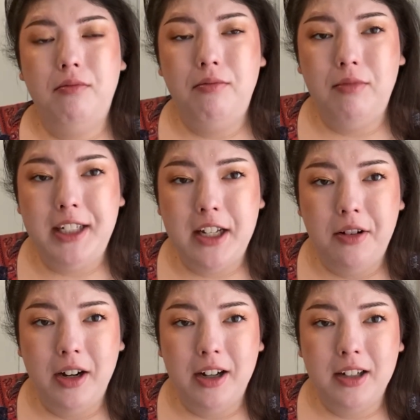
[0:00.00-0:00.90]
We know
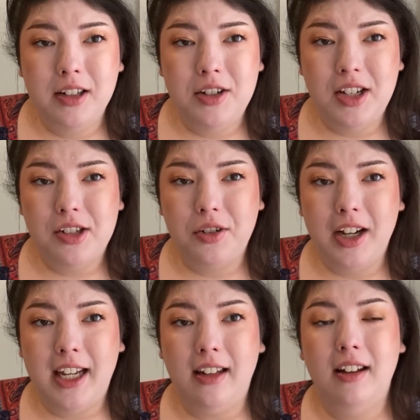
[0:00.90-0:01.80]
her. She's
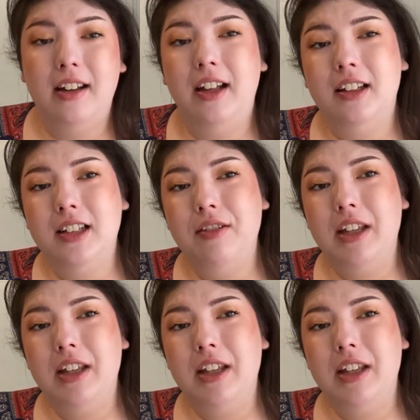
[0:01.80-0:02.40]
great. Love